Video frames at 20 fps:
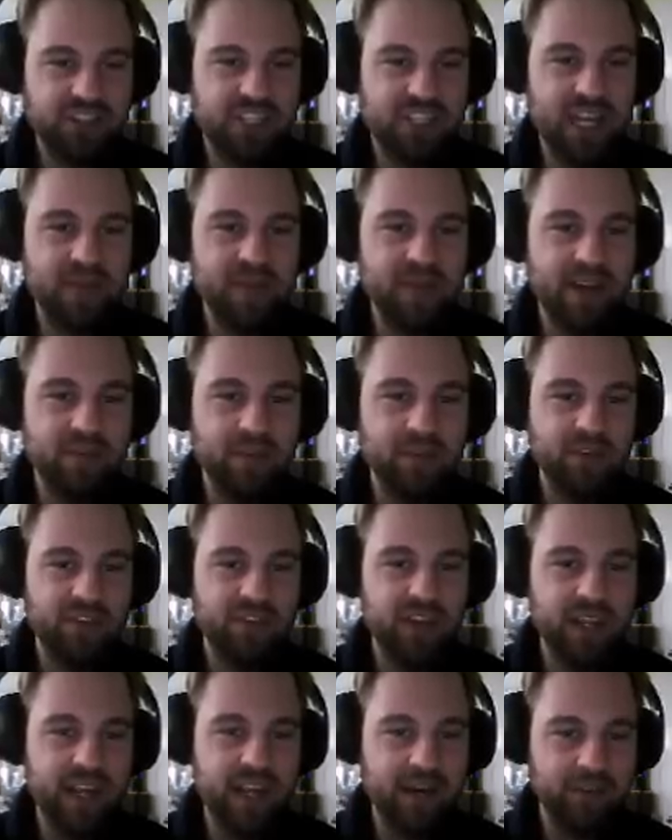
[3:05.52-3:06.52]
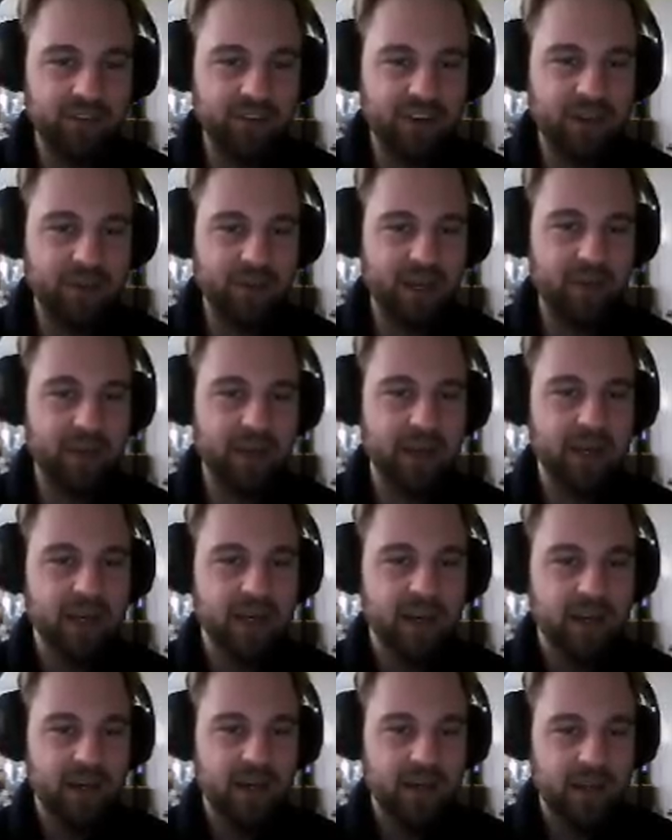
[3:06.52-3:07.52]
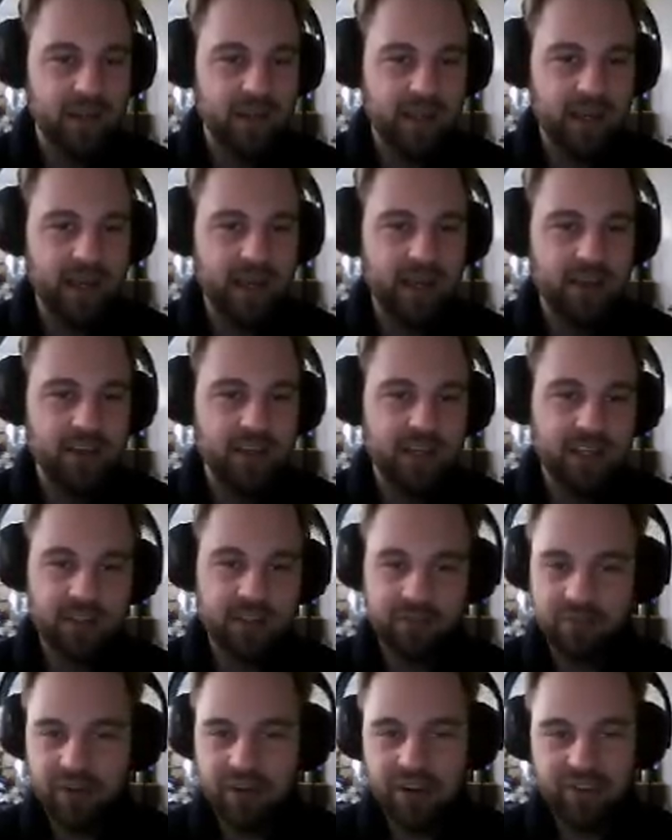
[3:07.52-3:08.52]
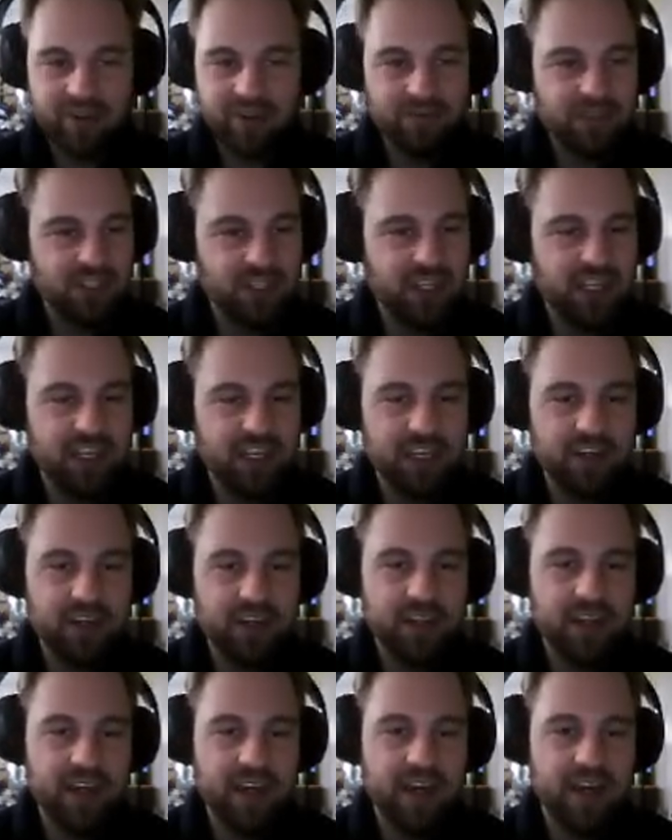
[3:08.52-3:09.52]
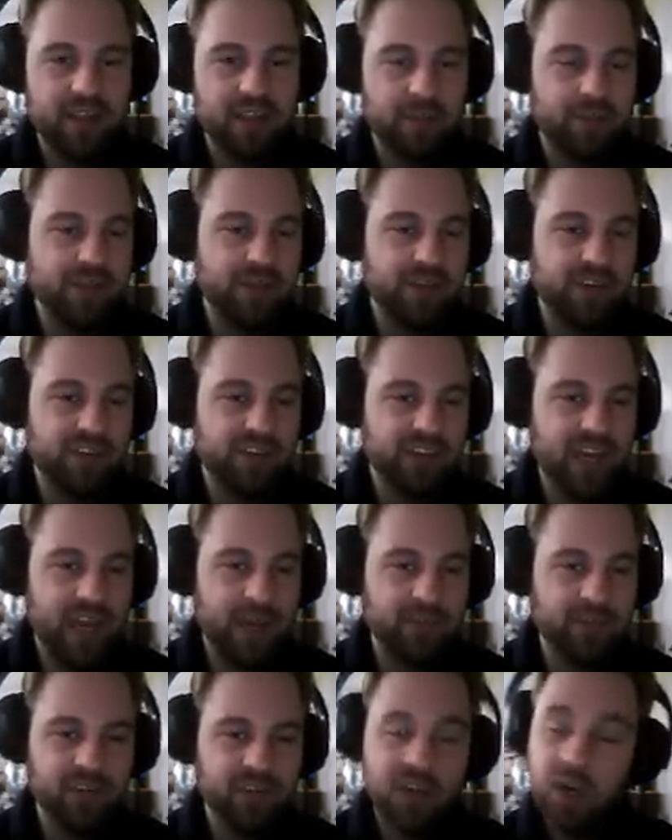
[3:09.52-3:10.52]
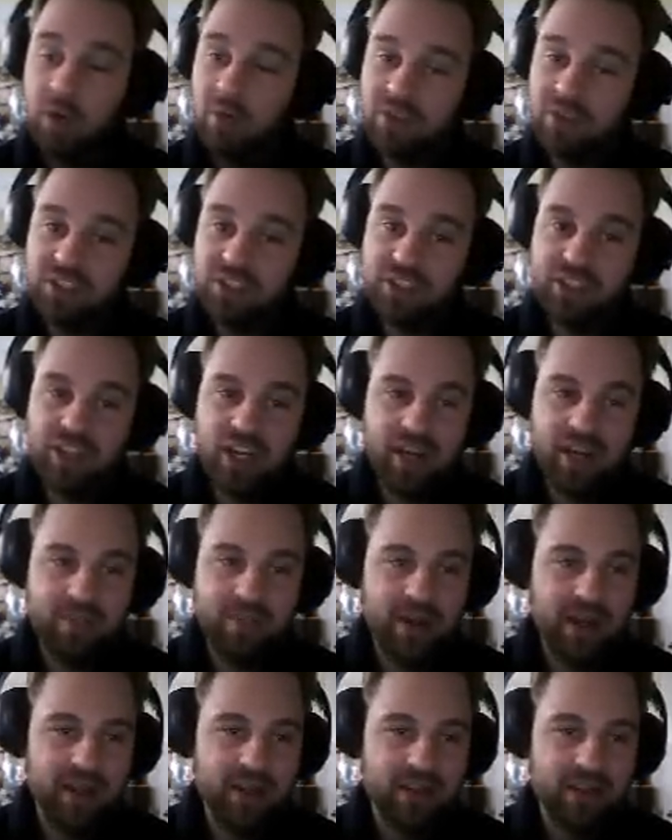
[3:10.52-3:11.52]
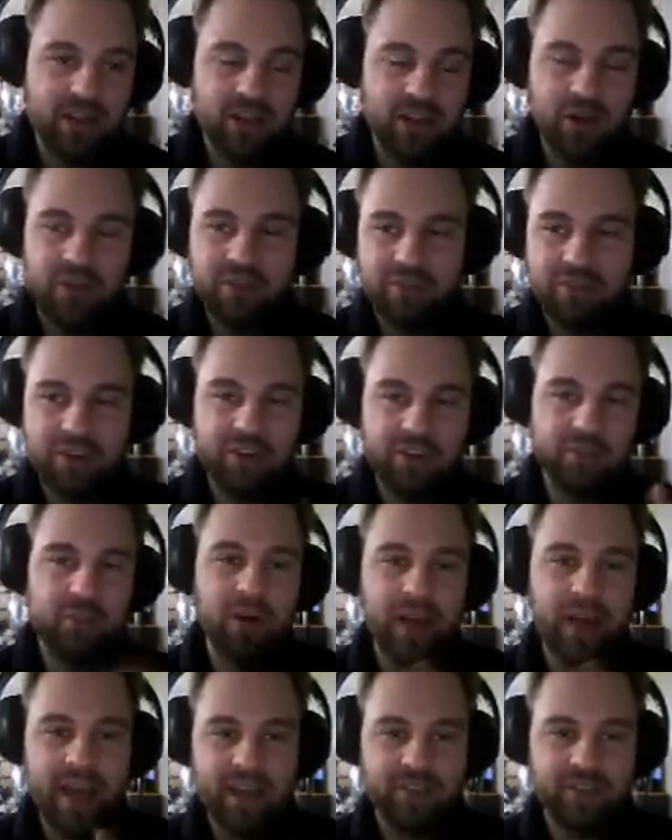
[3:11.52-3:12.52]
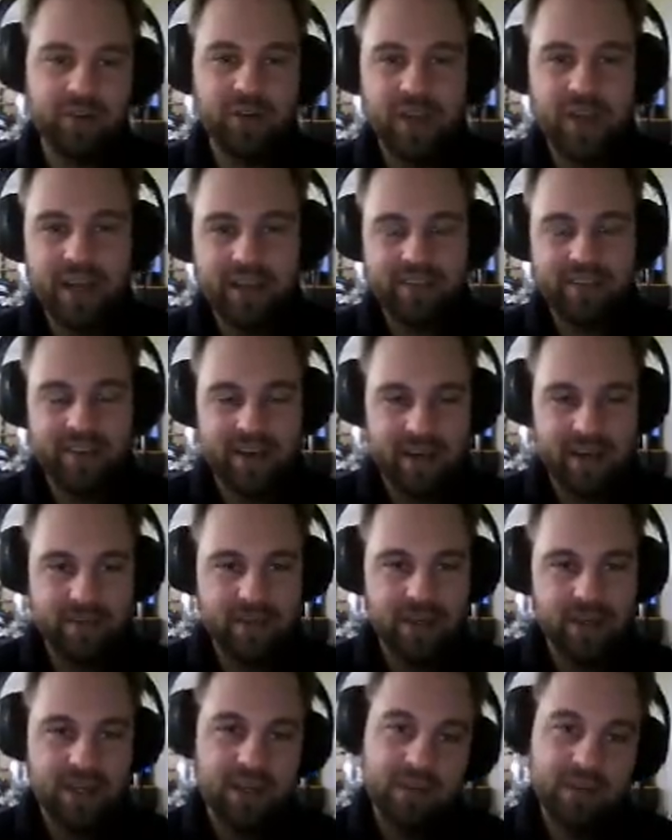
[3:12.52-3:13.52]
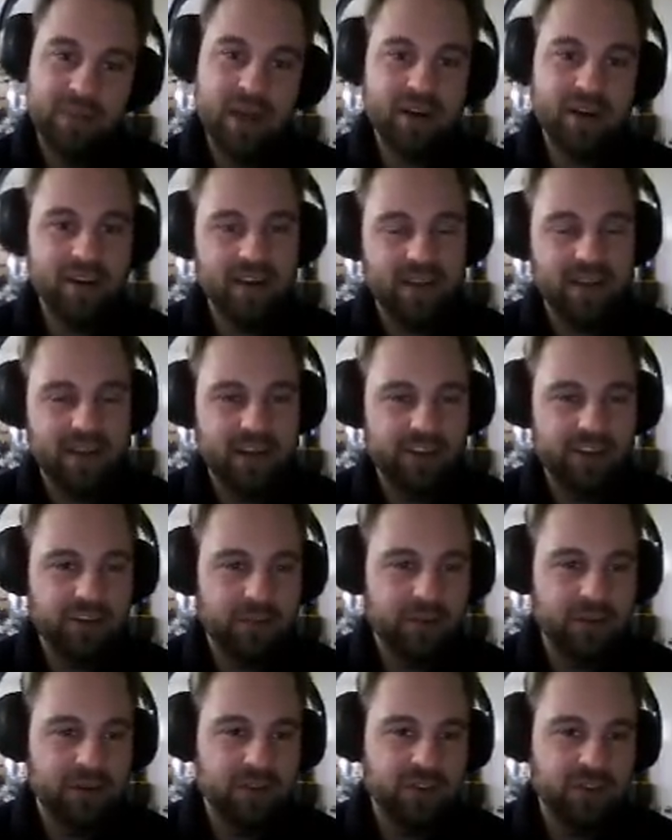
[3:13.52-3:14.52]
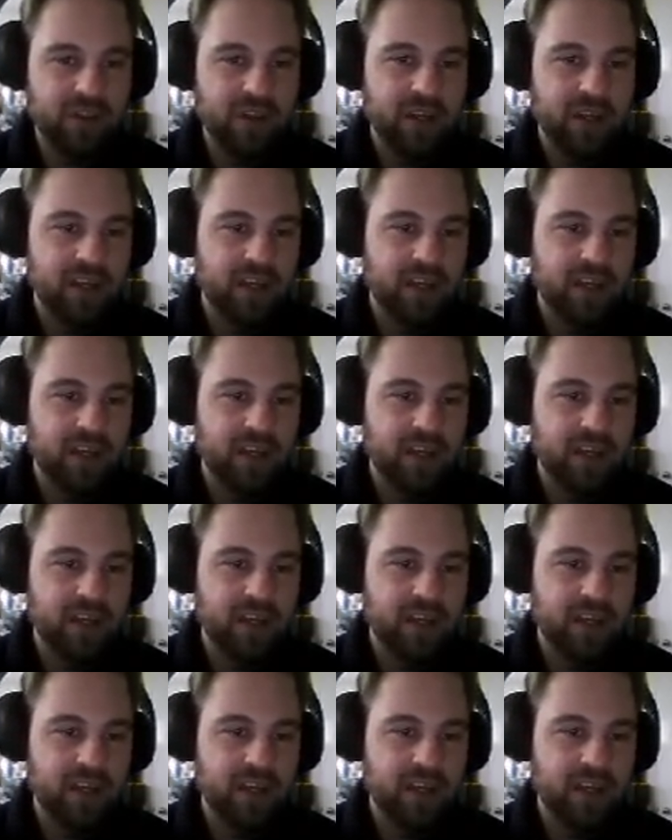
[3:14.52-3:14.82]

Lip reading: just came down from the ceiling. I never saw him coming. Yeah, you get to freeze them just like you could in the previous games, which is good, but you can only freeze one asshole at a time. Better than nothing, I suppose.